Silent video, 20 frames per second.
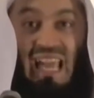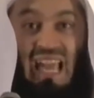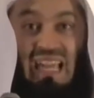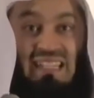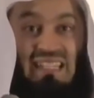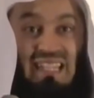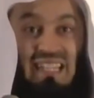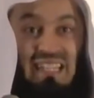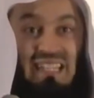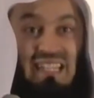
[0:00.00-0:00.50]

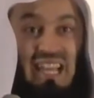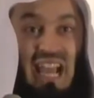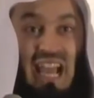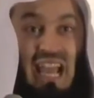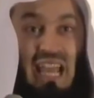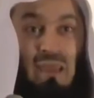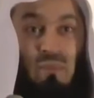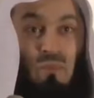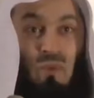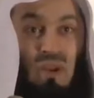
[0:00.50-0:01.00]
at a
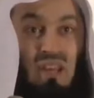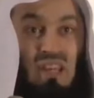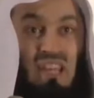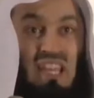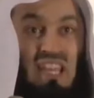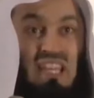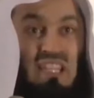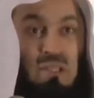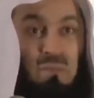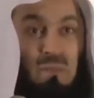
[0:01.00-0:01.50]
time when
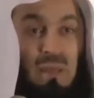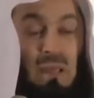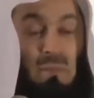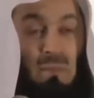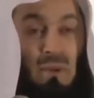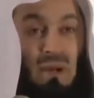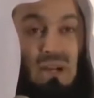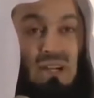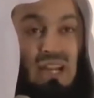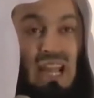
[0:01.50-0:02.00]
these
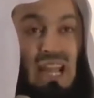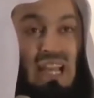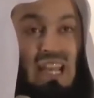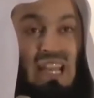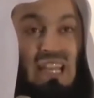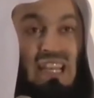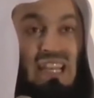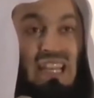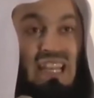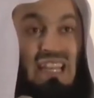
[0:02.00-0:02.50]
people
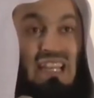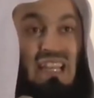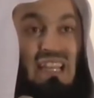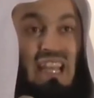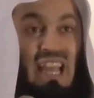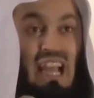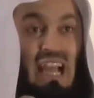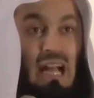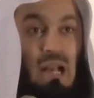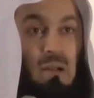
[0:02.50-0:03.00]
really needed
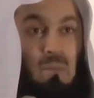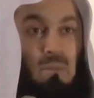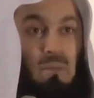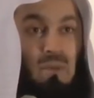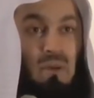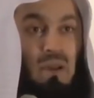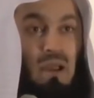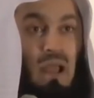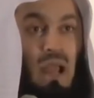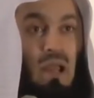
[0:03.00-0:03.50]
help
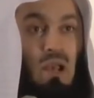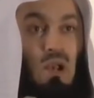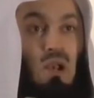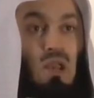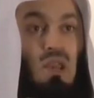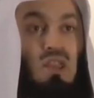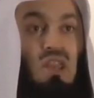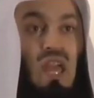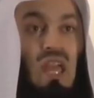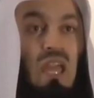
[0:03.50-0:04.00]

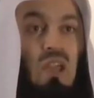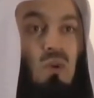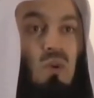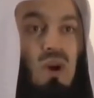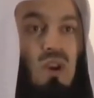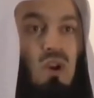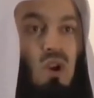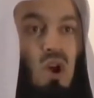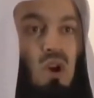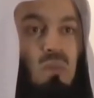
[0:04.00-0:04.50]
and they
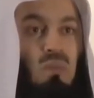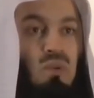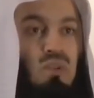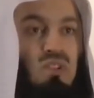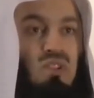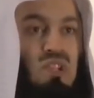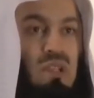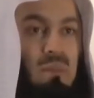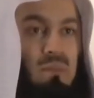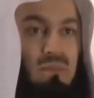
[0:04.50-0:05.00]
were
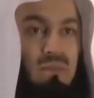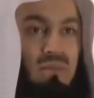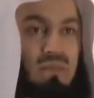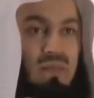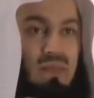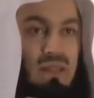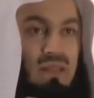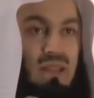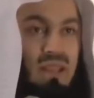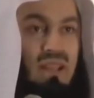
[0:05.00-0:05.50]
non-Muslim.
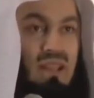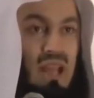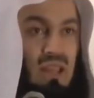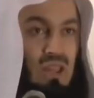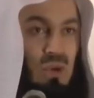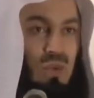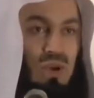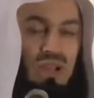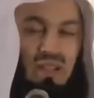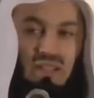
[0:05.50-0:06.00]
In
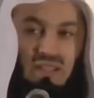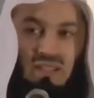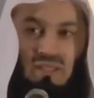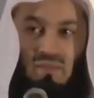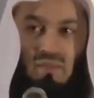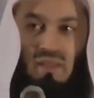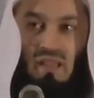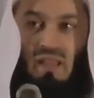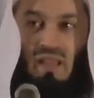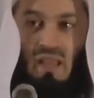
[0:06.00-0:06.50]
other
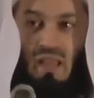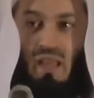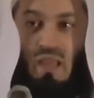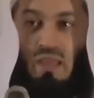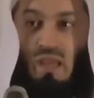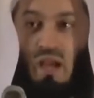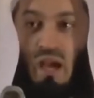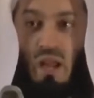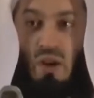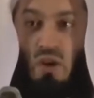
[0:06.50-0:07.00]
words,
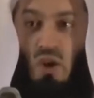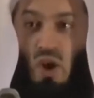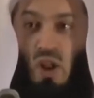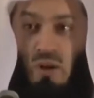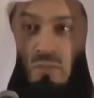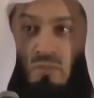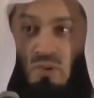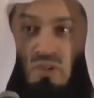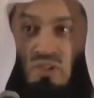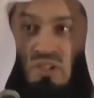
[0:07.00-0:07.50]
there are
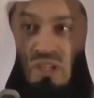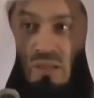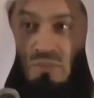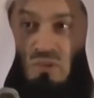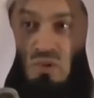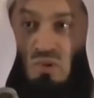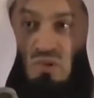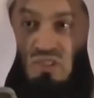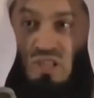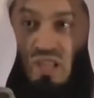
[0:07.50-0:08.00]

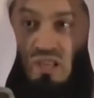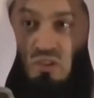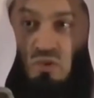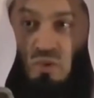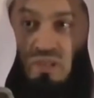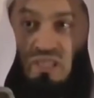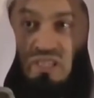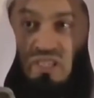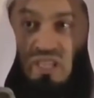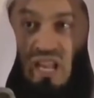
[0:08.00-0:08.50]
non-Muslims who turned
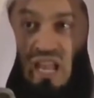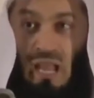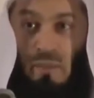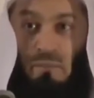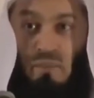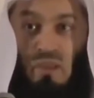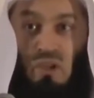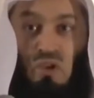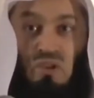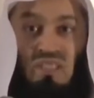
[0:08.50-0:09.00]
to
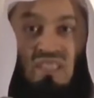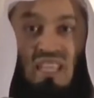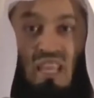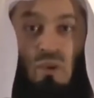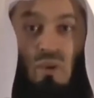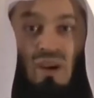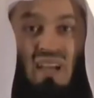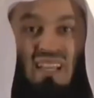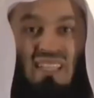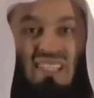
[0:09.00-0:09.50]
Islam because
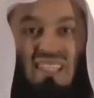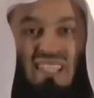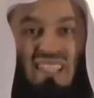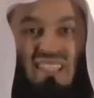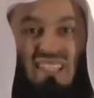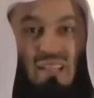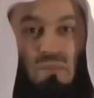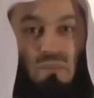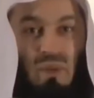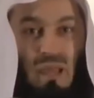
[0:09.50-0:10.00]
they were
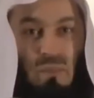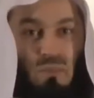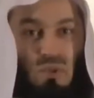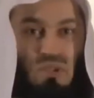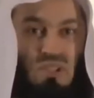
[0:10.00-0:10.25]
assisted by